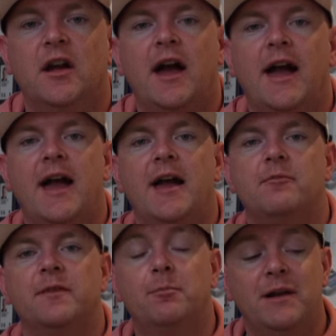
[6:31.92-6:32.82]

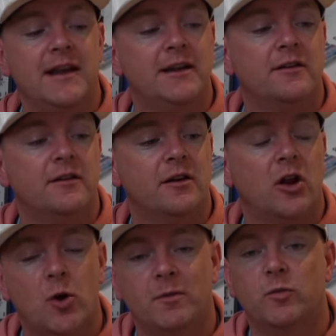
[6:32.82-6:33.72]
and the bladed
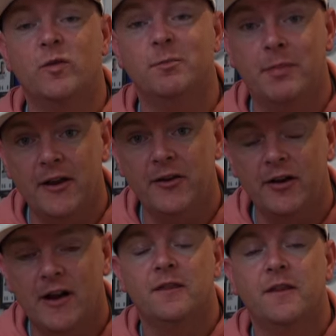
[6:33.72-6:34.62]
clubs was better
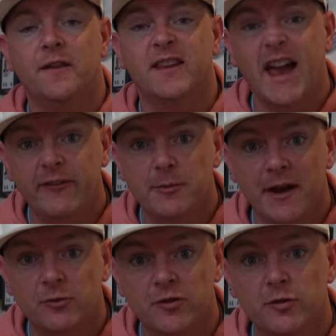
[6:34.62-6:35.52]
than the cavity
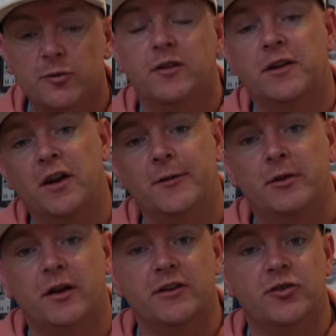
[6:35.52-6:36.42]
back ones, which were the
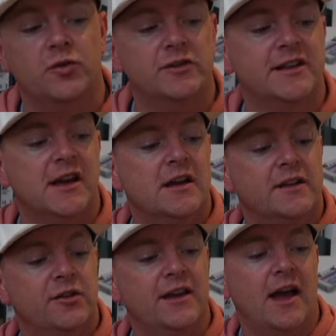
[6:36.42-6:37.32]
919 Tours.
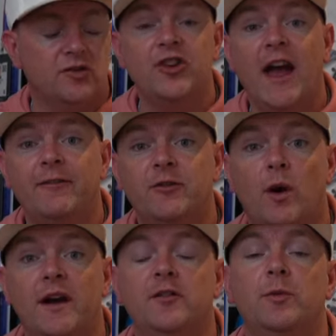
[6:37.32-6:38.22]
So yeah, shafts
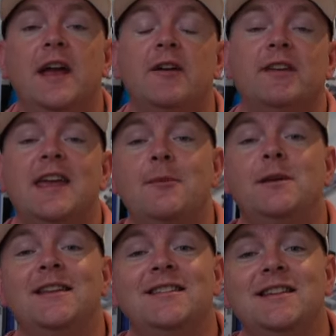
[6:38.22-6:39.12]
wise, we have
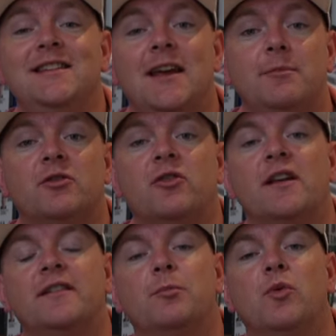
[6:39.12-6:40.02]
KBS C taper
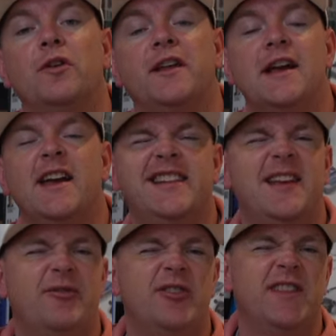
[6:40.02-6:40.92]
across the board,
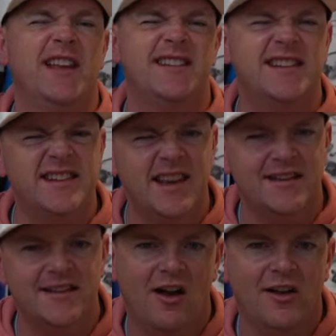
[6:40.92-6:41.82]
except for in that
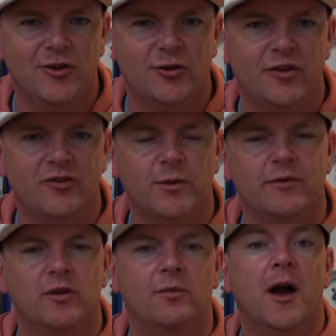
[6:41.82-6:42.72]
sexy high toe version, we
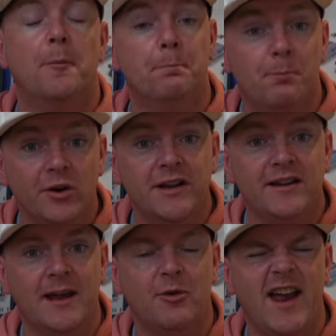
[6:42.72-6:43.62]
have a money
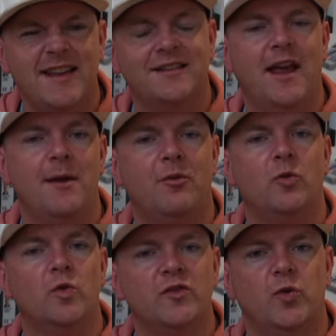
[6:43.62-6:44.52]
taper, S taper,
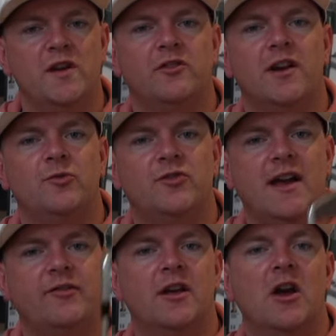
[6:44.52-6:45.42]
120 gram
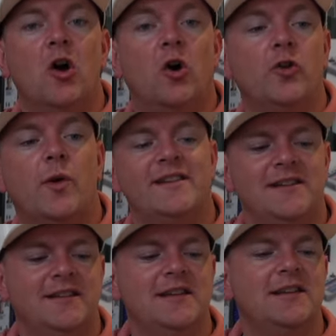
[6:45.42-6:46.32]
shaft. Otherwise,
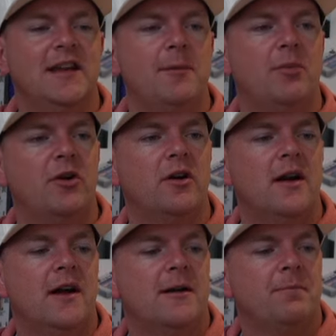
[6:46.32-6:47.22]
it's C taper,
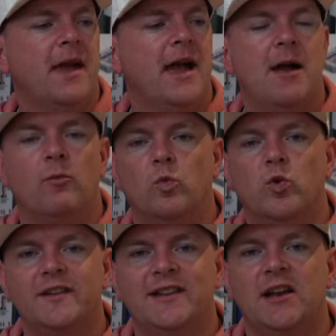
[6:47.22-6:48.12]

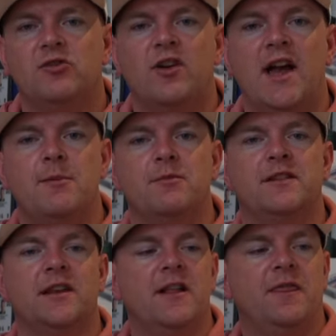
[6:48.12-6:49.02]
110
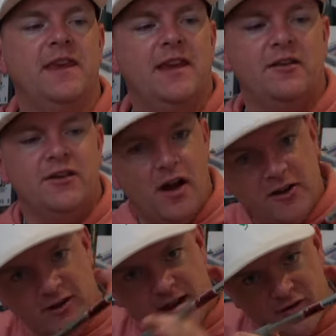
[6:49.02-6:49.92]
grams. They are
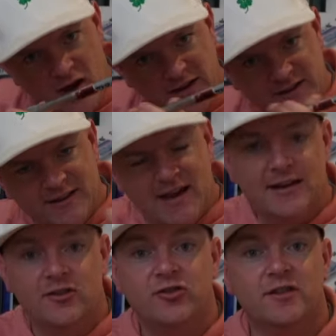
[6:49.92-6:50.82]
not graphite. That
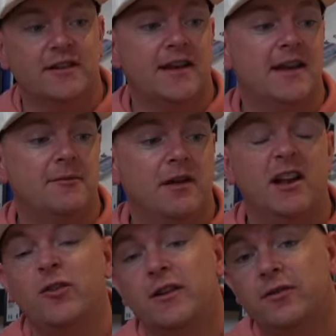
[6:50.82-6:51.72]
is just a
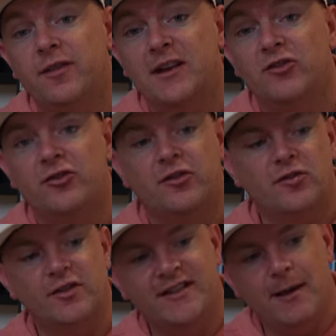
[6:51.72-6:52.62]
lovely finish. There's
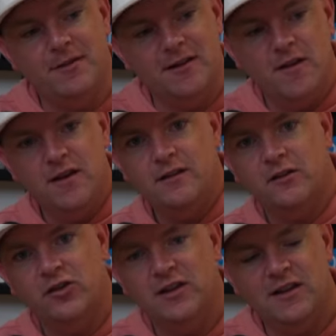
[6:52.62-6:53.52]
no steps in these
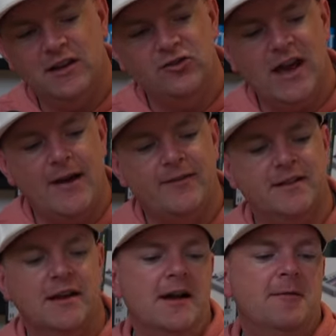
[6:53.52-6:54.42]

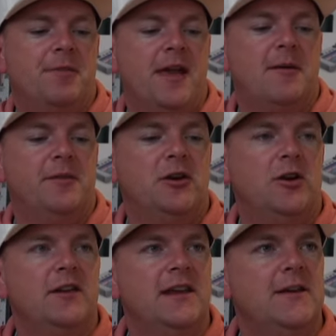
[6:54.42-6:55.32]
shafts. And they're
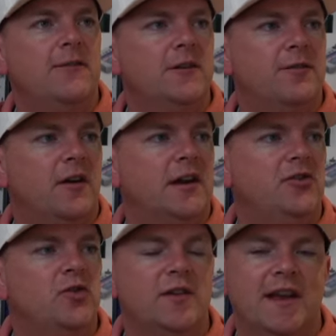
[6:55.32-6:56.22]
lovely. Even if I
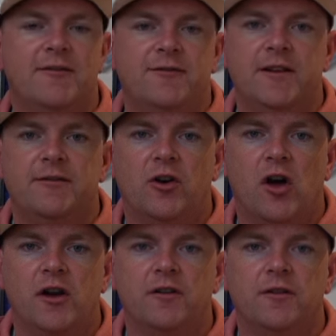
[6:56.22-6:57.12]
do get fit for
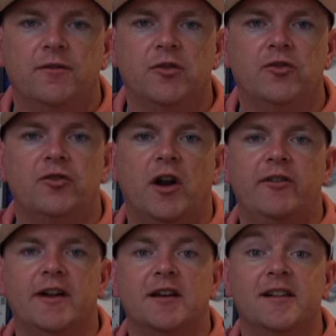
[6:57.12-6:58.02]
irons in the future, I
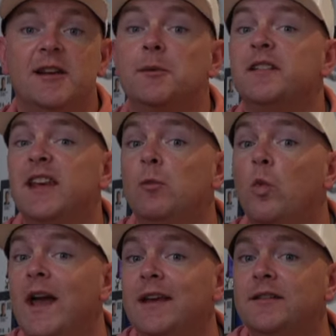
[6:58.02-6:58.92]
reckon I'll stay with the same
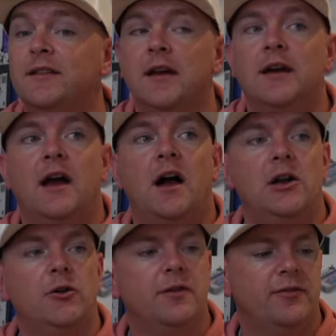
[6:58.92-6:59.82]
weight. I
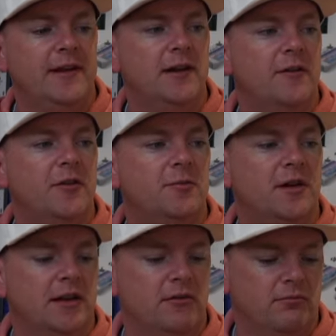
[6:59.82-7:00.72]
love the feel of them.
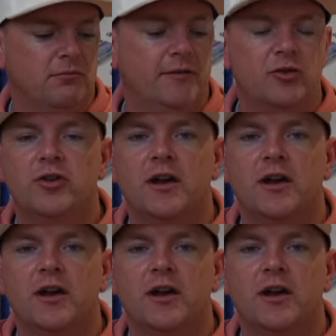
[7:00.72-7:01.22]
I think I have a good